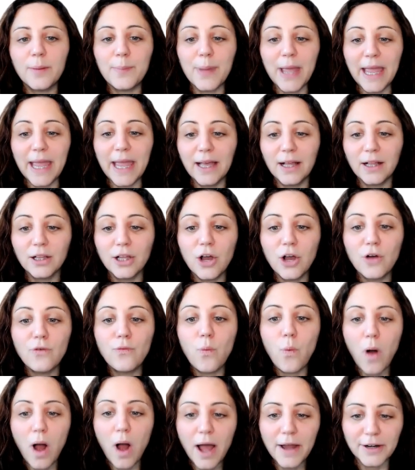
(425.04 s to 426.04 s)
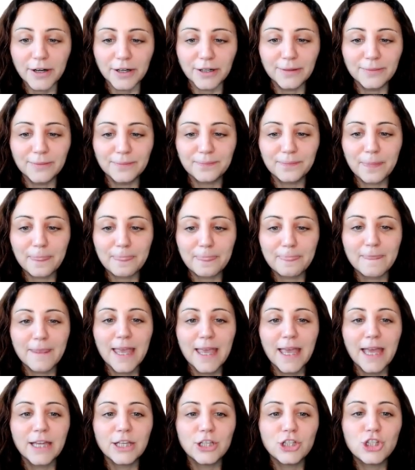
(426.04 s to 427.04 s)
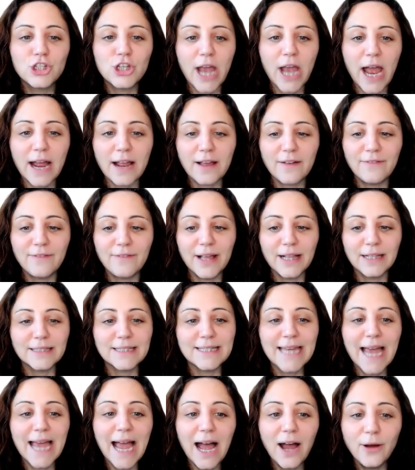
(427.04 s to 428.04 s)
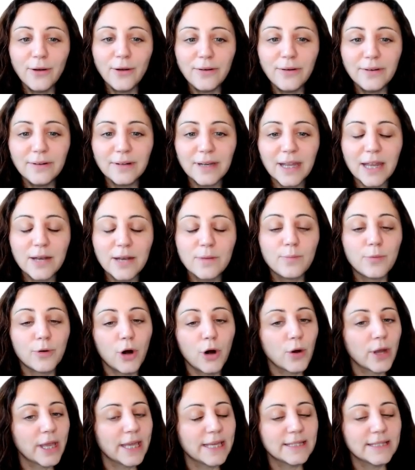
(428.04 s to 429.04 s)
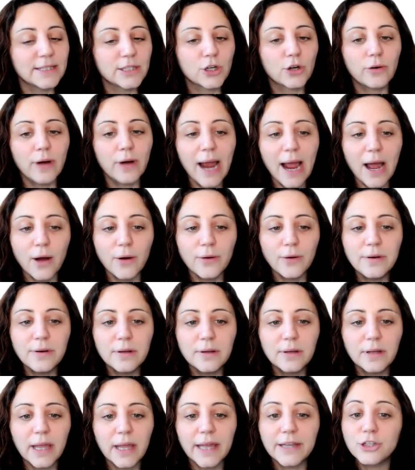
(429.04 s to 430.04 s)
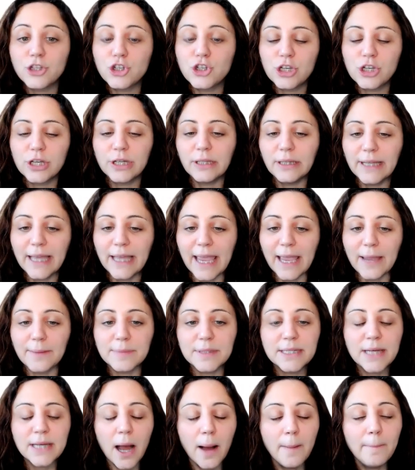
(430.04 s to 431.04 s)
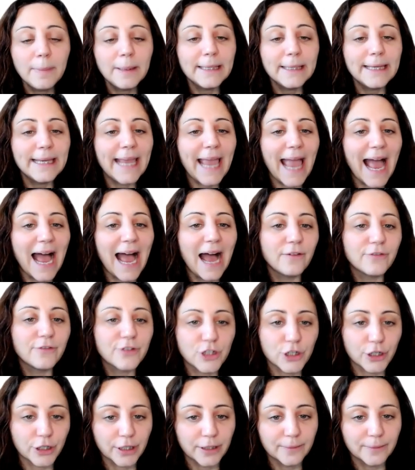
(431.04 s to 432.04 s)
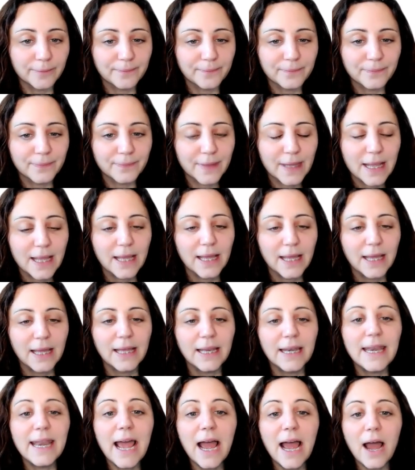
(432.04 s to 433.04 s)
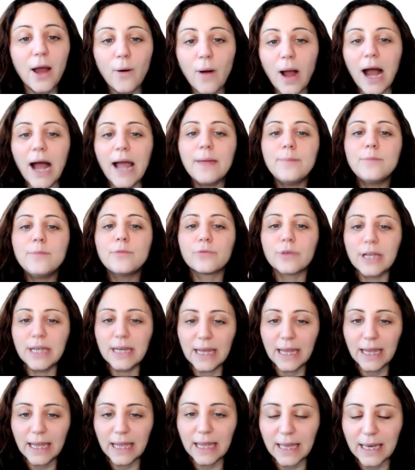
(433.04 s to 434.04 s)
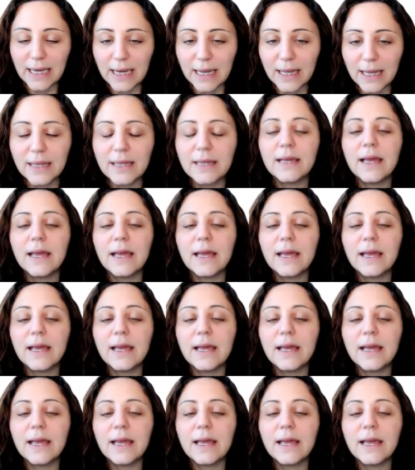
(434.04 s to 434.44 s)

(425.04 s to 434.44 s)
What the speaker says: a pail of water. Jack fell down and broke his crown, and Jill came tumbling after. Now I'm reading it